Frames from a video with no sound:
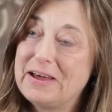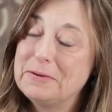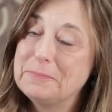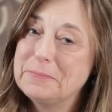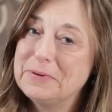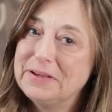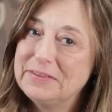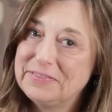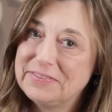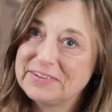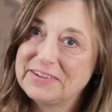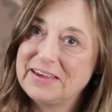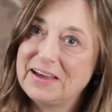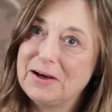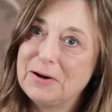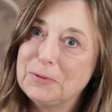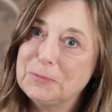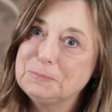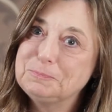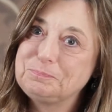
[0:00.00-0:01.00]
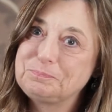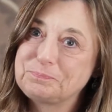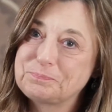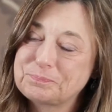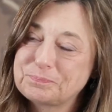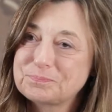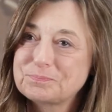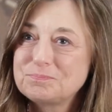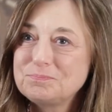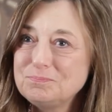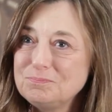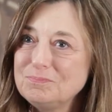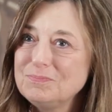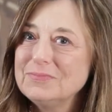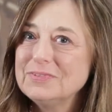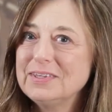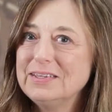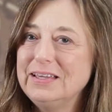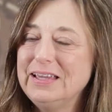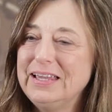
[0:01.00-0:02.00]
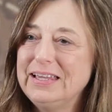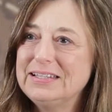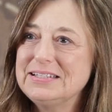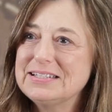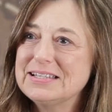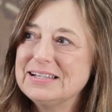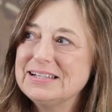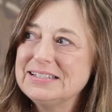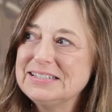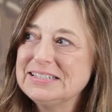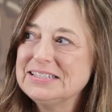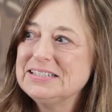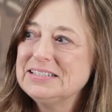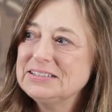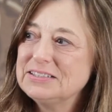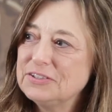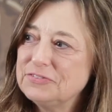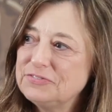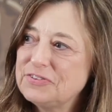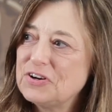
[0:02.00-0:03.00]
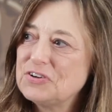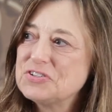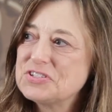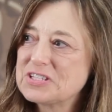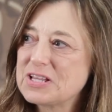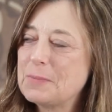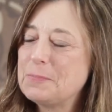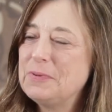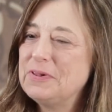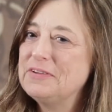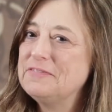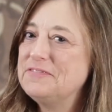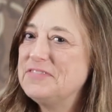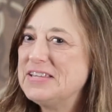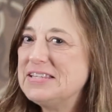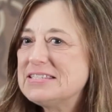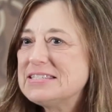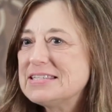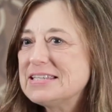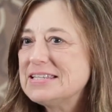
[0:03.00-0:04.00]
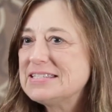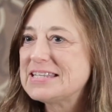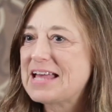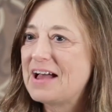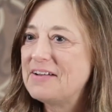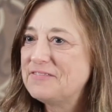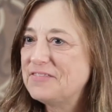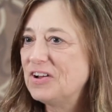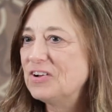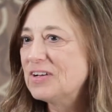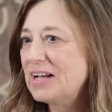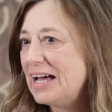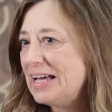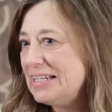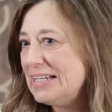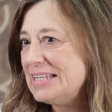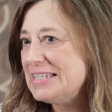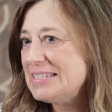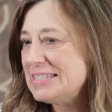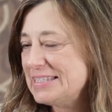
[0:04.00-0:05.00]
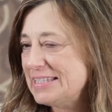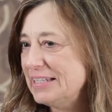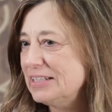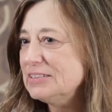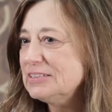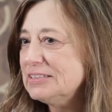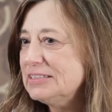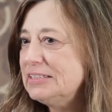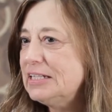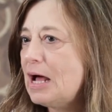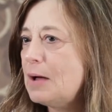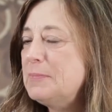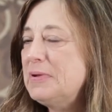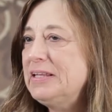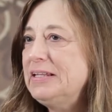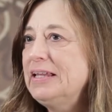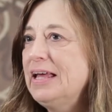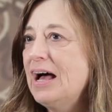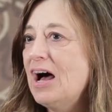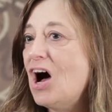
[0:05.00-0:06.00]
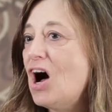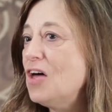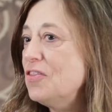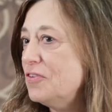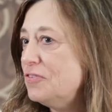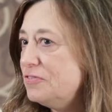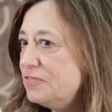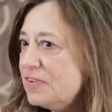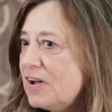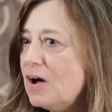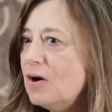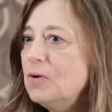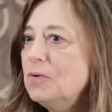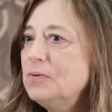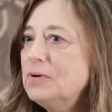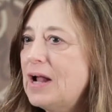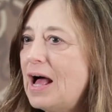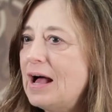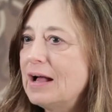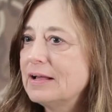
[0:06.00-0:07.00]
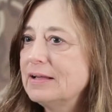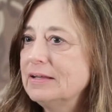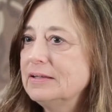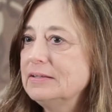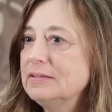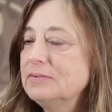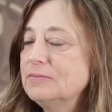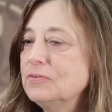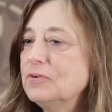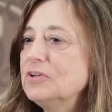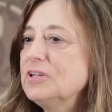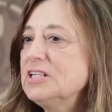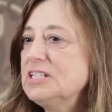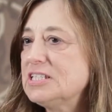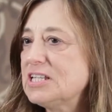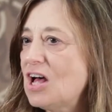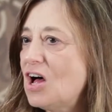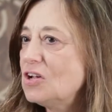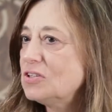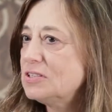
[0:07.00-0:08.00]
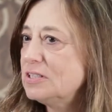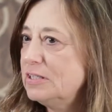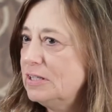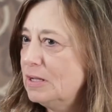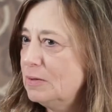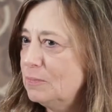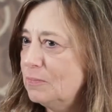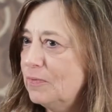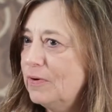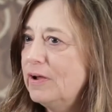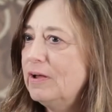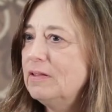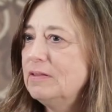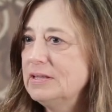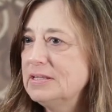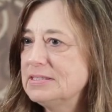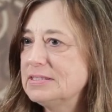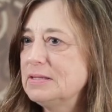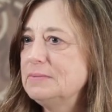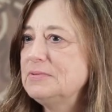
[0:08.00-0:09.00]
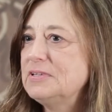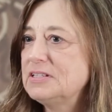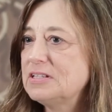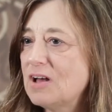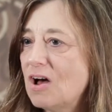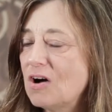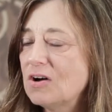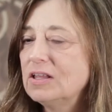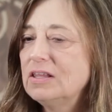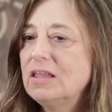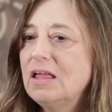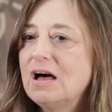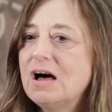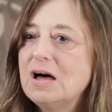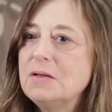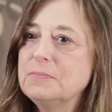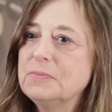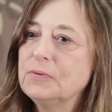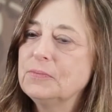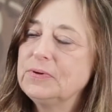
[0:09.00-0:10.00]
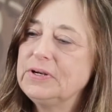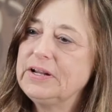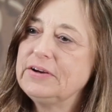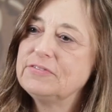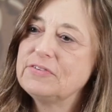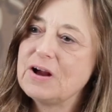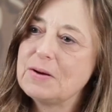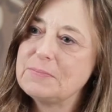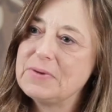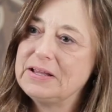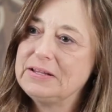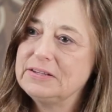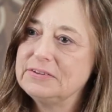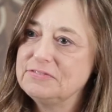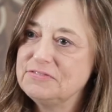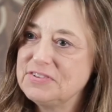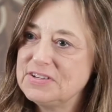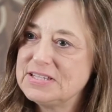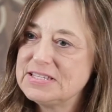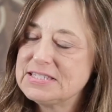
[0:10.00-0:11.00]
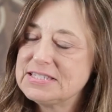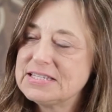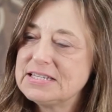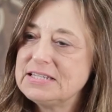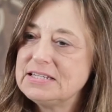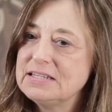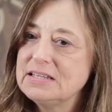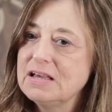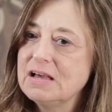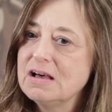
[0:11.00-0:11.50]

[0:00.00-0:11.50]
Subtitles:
a month ago. And the first couple of visits, I felt kind of stilted. I mean, on the phone, I could really talk to him well. He seemed to talk a lot, but whenever I made the visit,